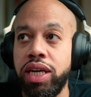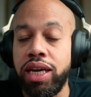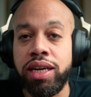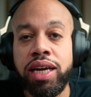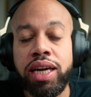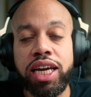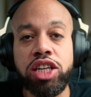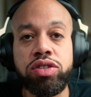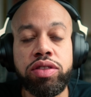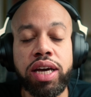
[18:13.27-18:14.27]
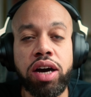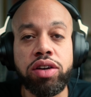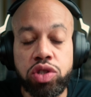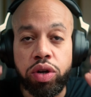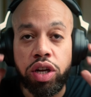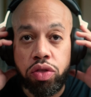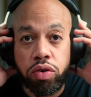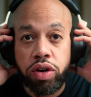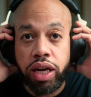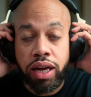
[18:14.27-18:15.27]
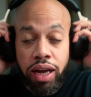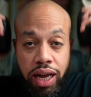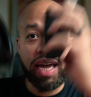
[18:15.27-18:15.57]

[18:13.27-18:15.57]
need in 2023.